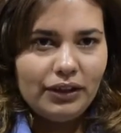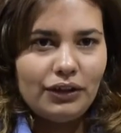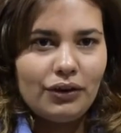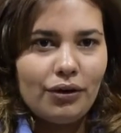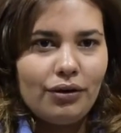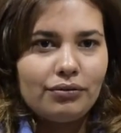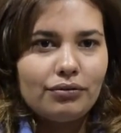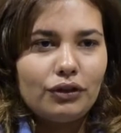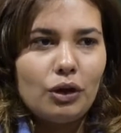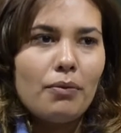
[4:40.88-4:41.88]
you know,
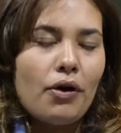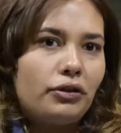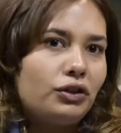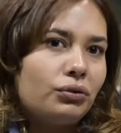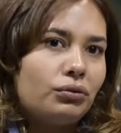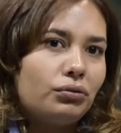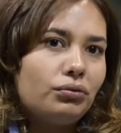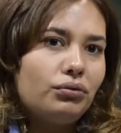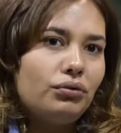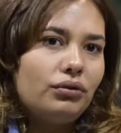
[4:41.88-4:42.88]
commercial
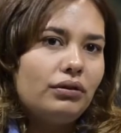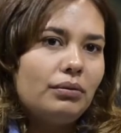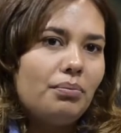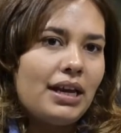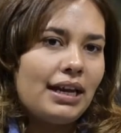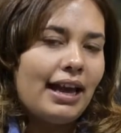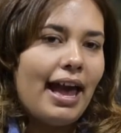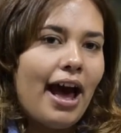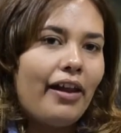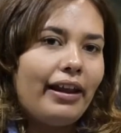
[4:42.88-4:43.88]
media
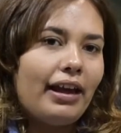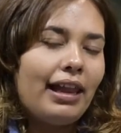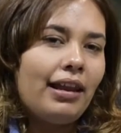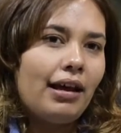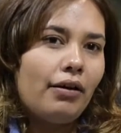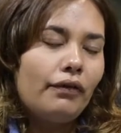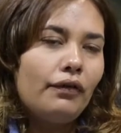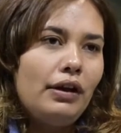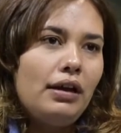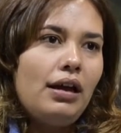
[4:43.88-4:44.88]
outlet. I
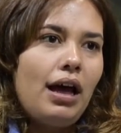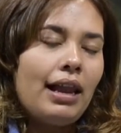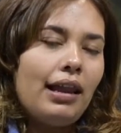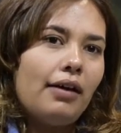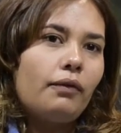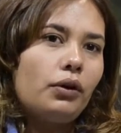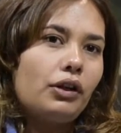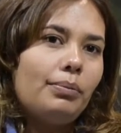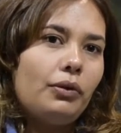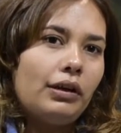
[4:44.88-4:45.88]
love what
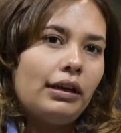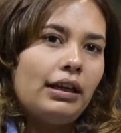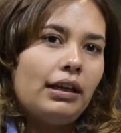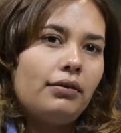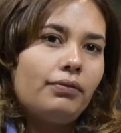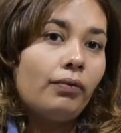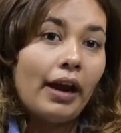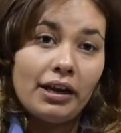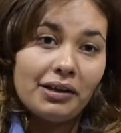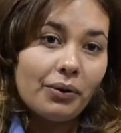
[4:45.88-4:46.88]
community
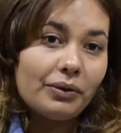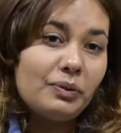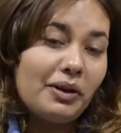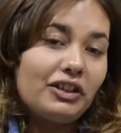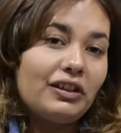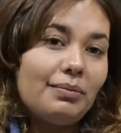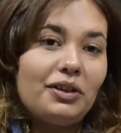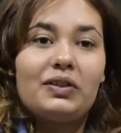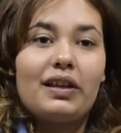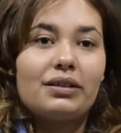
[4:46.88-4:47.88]
radio, especially
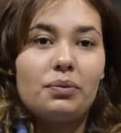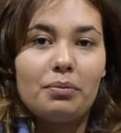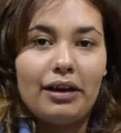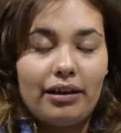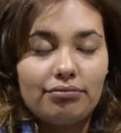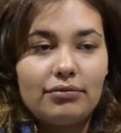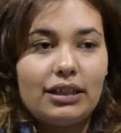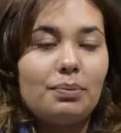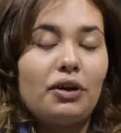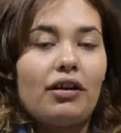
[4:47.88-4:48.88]
because that's what my
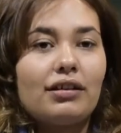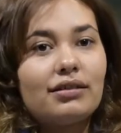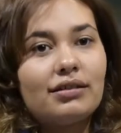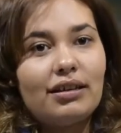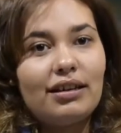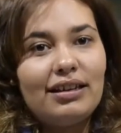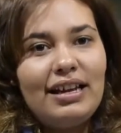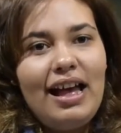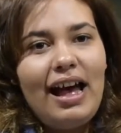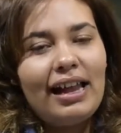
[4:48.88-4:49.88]
experience is in.
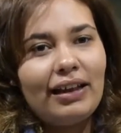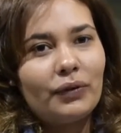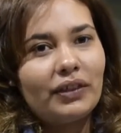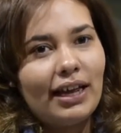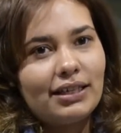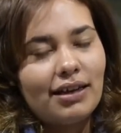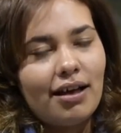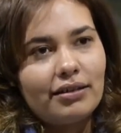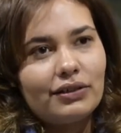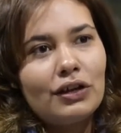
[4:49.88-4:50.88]
I love what that
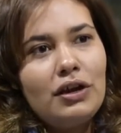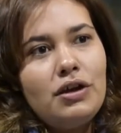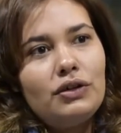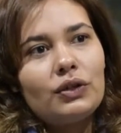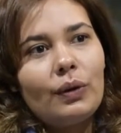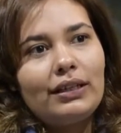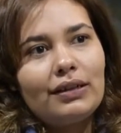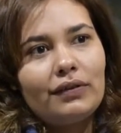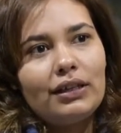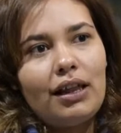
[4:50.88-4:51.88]
does. So I'd
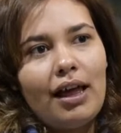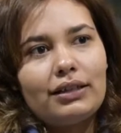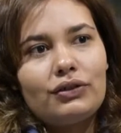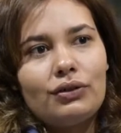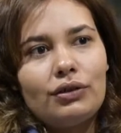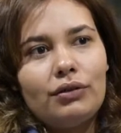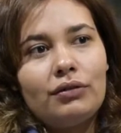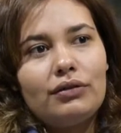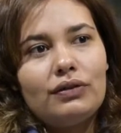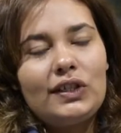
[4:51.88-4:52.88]
definitely like to
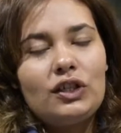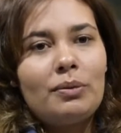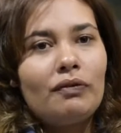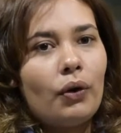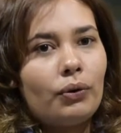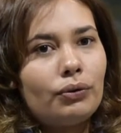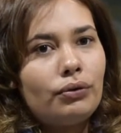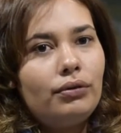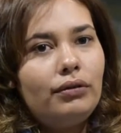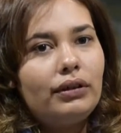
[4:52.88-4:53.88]
still be
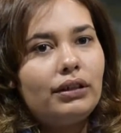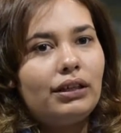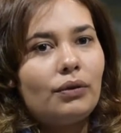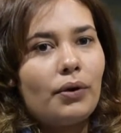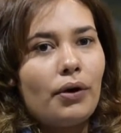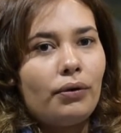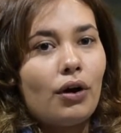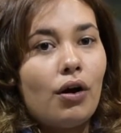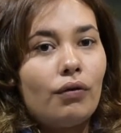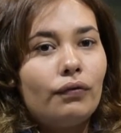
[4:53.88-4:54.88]
vocal in the world
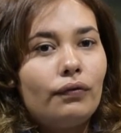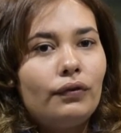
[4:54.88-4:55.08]
of